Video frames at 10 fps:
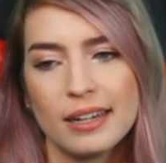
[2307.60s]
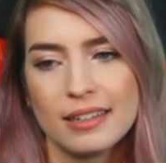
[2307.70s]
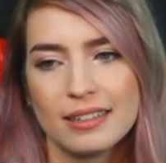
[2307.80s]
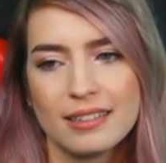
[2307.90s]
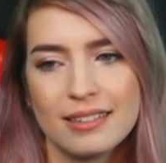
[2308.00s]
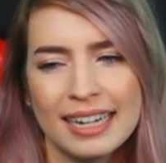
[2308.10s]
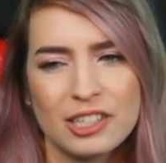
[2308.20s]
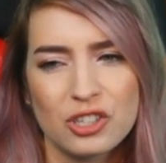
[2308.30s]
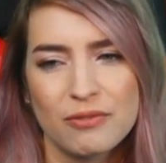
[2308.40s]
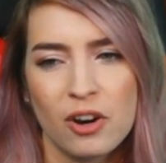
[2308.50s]
to kind
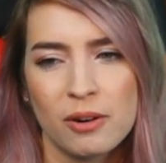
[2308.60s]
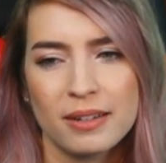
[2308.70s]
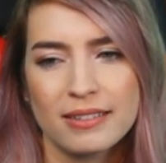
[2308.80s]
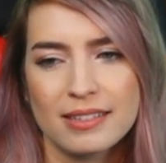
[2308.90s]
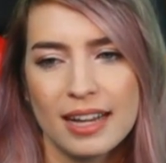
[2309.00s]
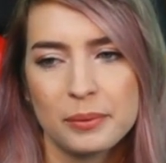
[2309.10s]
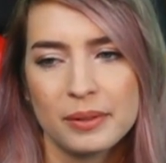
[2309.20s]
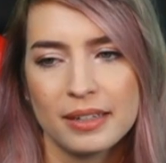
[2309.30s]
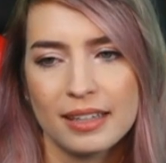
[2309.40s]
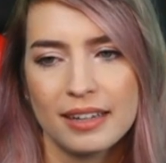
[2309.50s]
of just farm it on the side
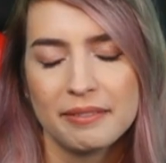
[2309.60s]
when I can,